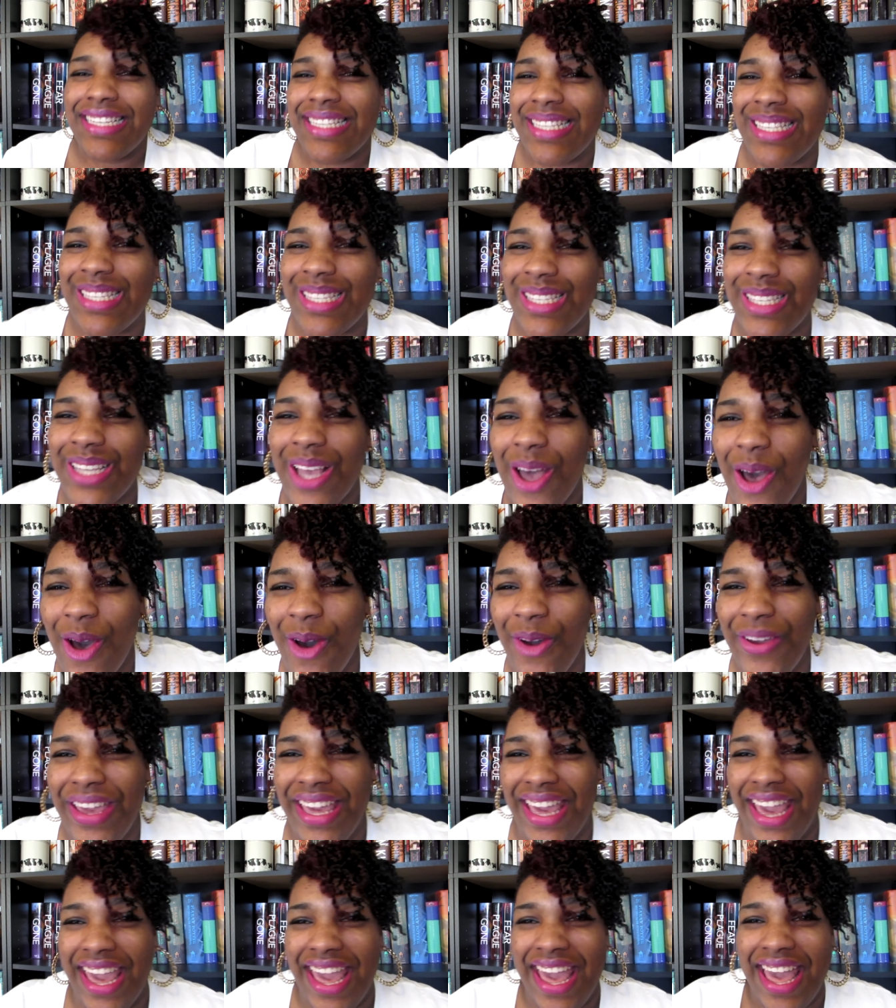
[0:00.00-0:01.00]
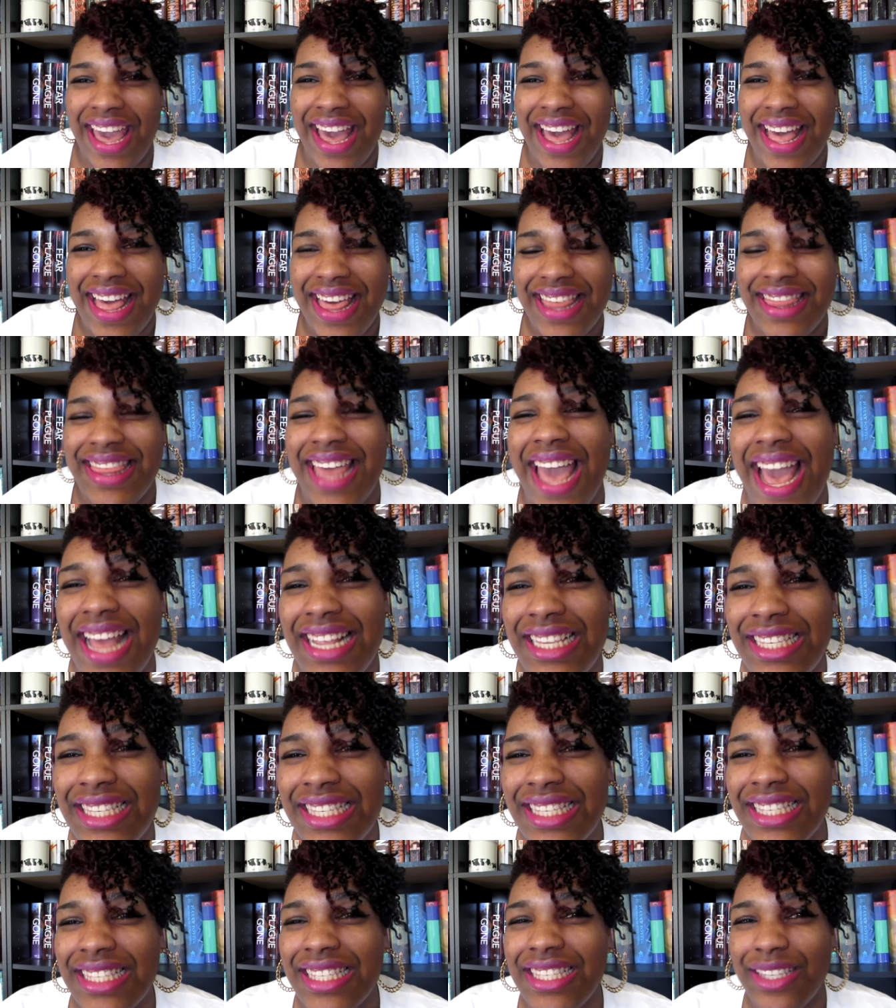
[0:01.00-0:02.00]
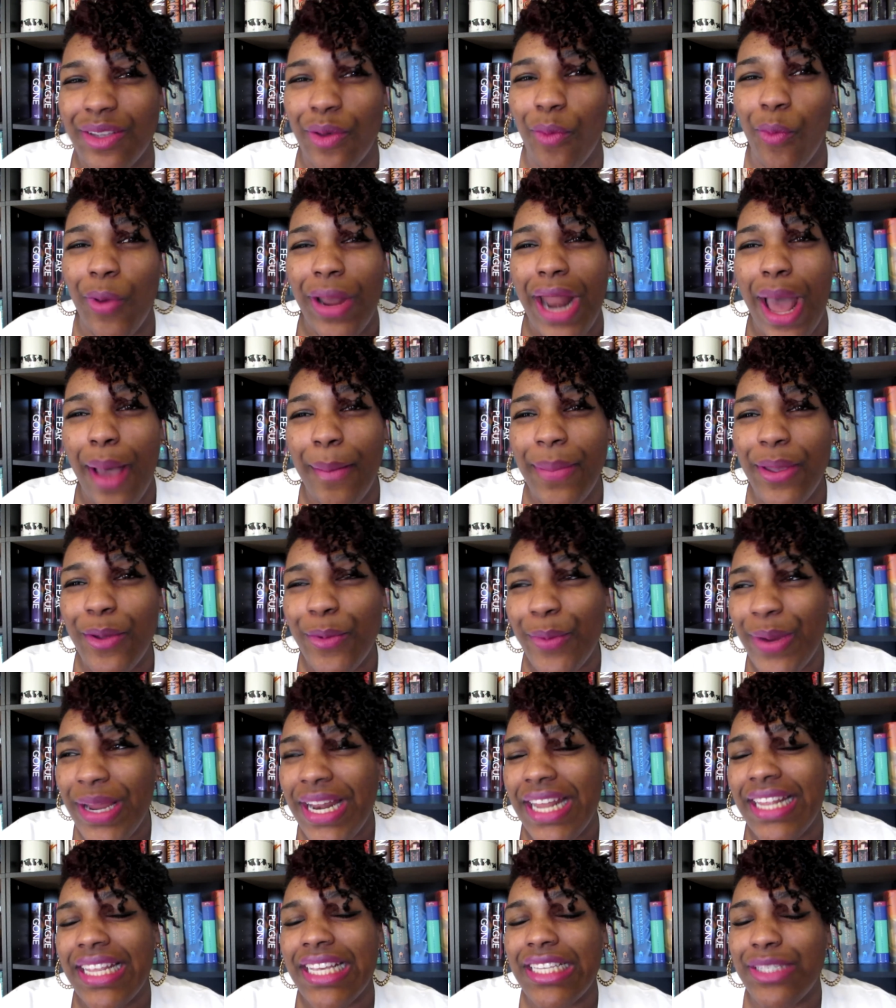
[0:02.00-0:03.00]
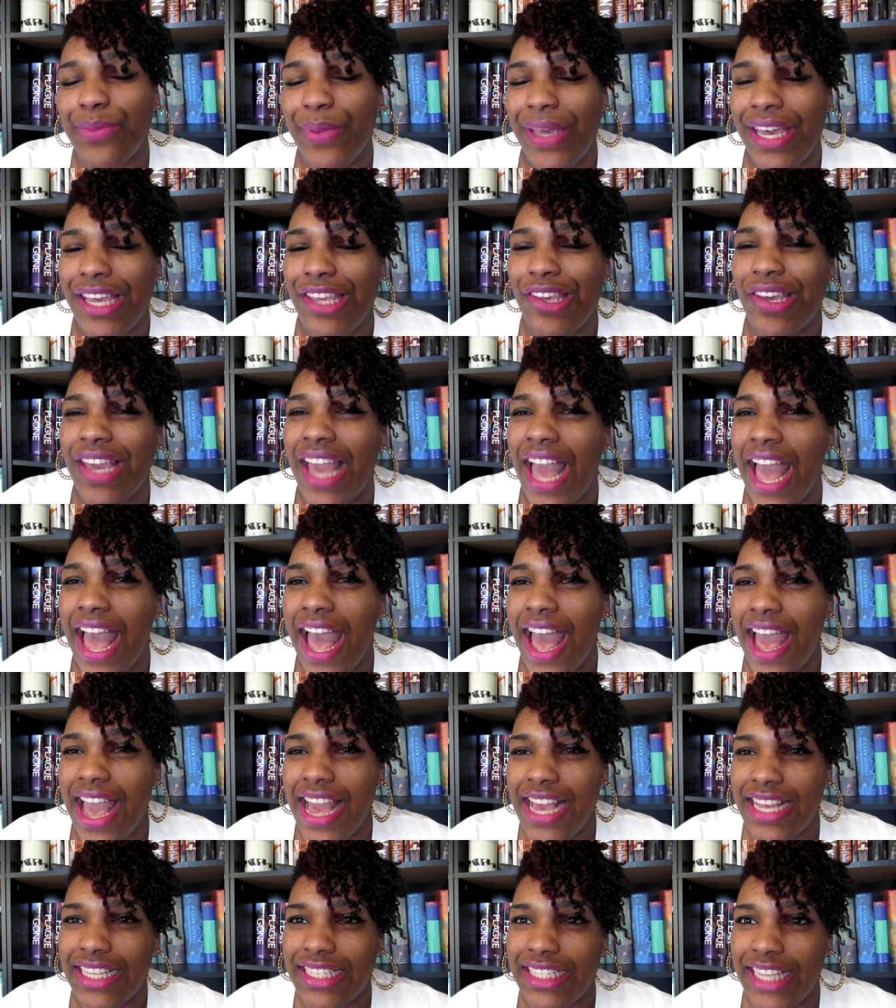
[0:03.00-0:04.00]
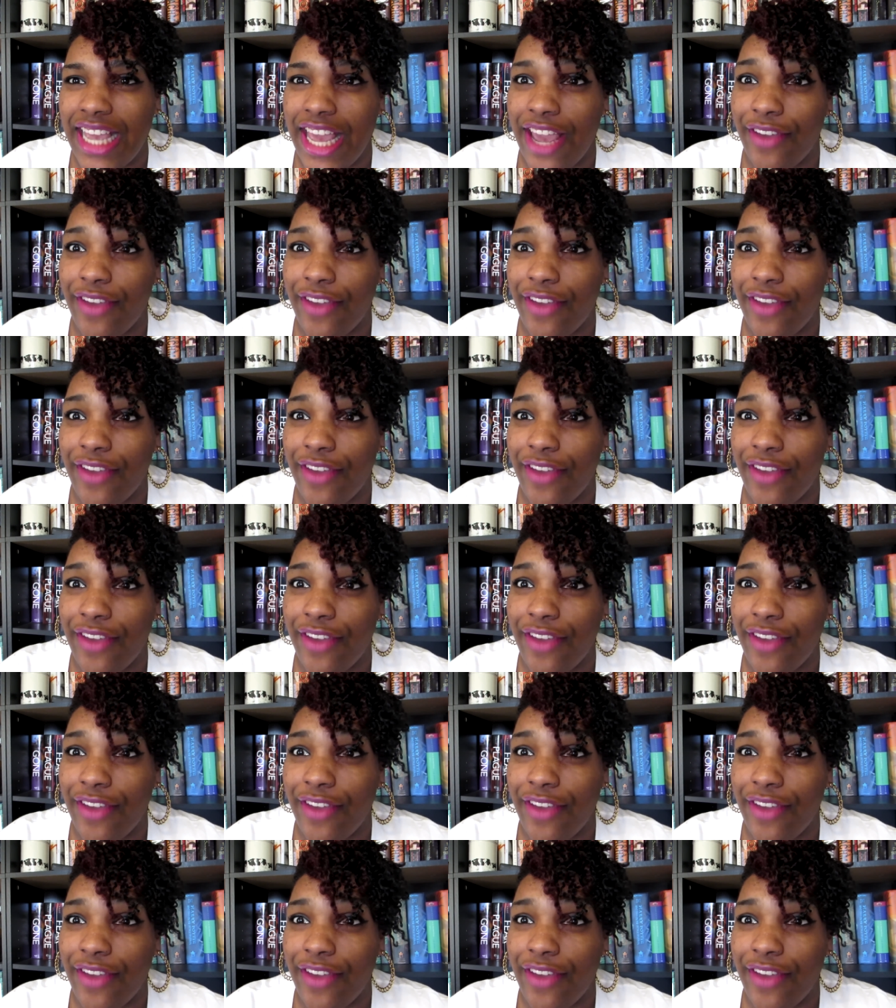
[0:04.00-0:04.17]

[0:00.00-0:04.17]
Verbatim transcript: So yeah, that's what I'll be reading this weekend, you guys.